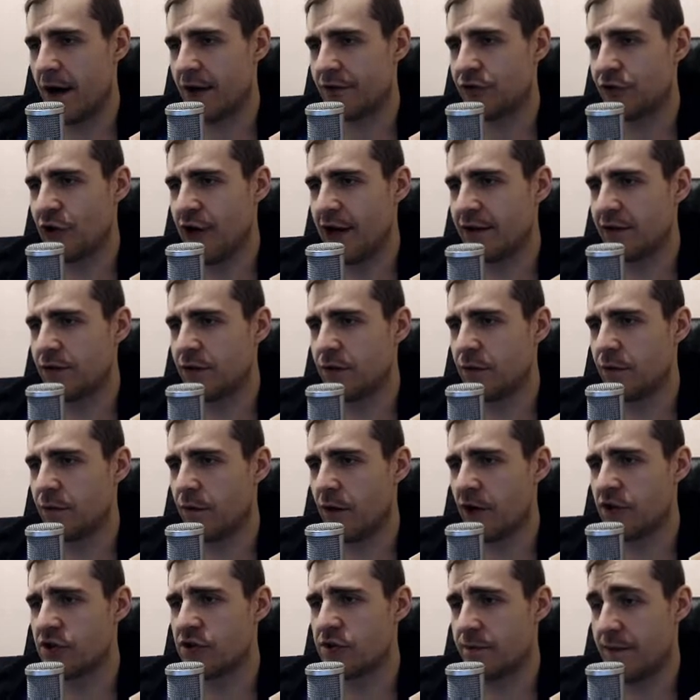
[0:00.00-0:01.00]
Trying to
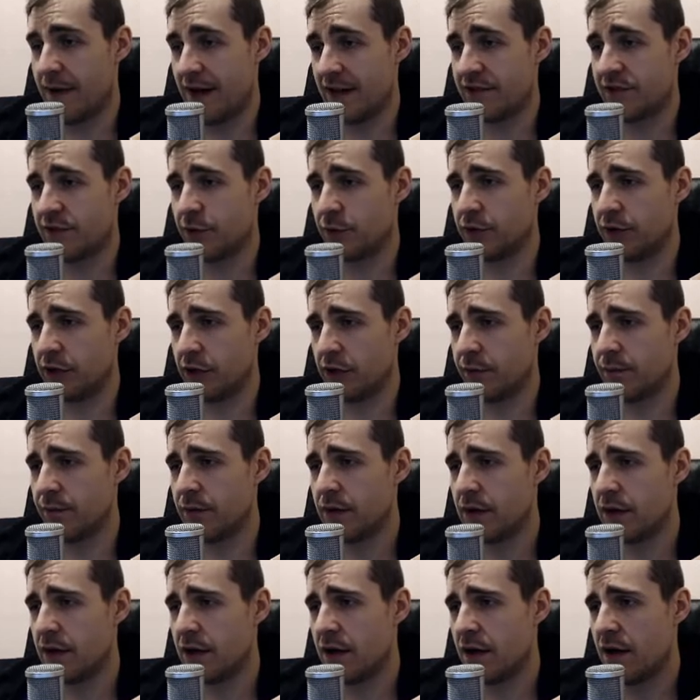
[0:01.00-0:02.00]
watch my sodium.
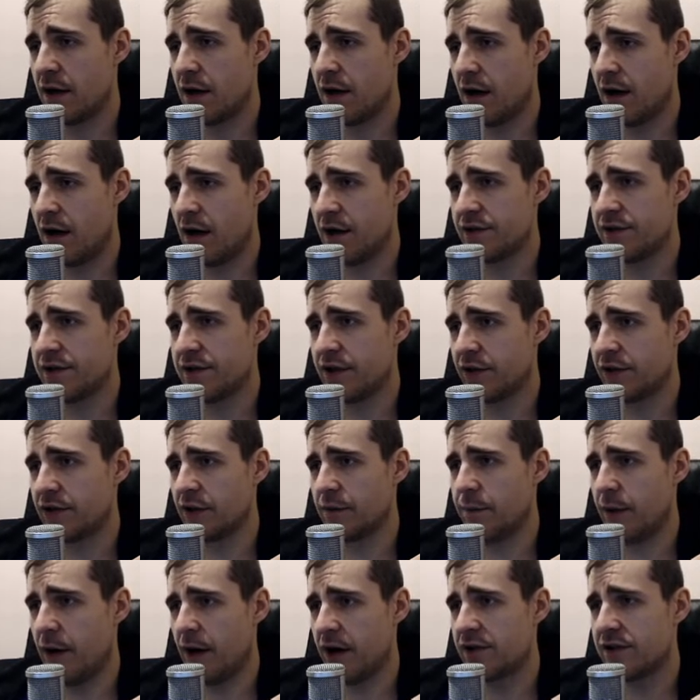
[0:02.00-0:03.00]

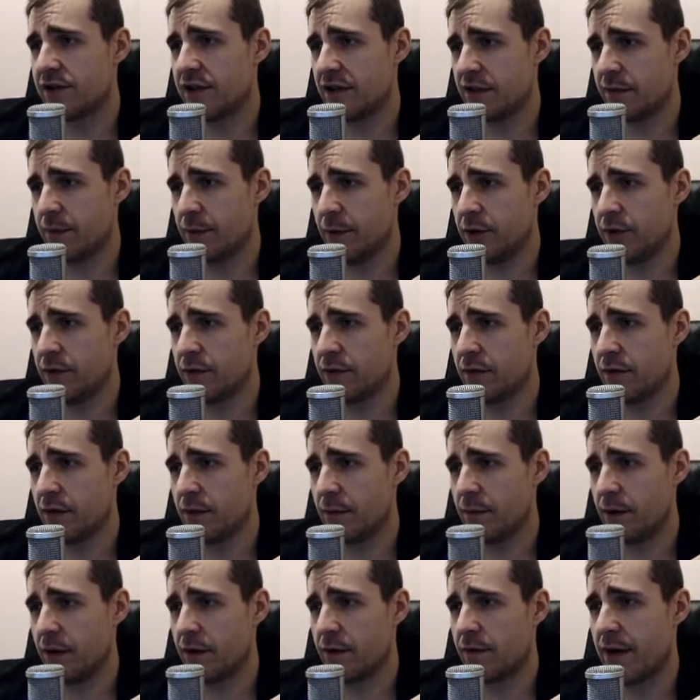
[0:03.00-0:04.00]
Unsalted box is blue,
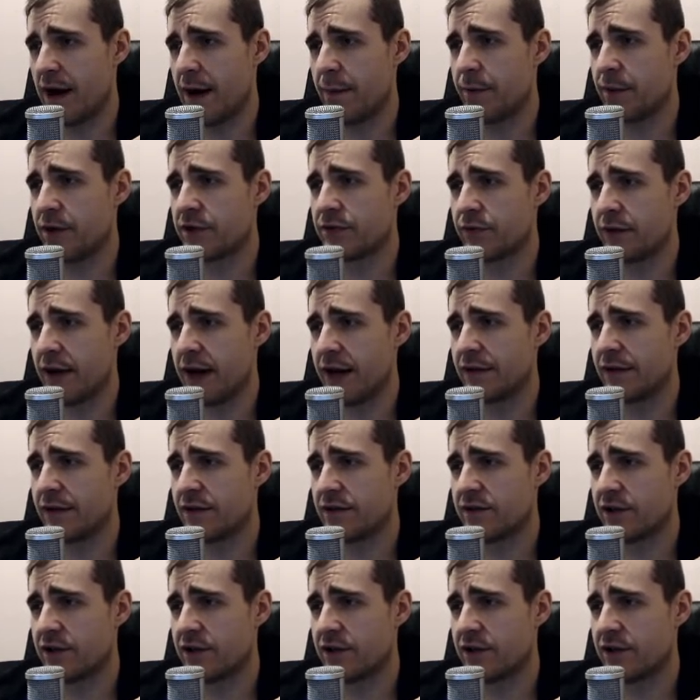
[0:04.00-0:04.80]
but wrapper is red.